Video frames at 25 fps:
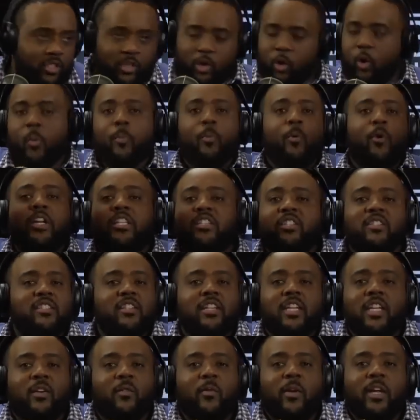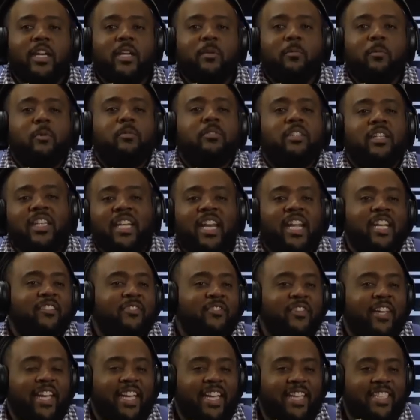corporations are getting ready to move to the next
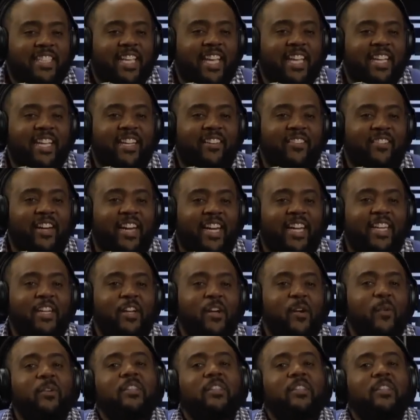phase, right?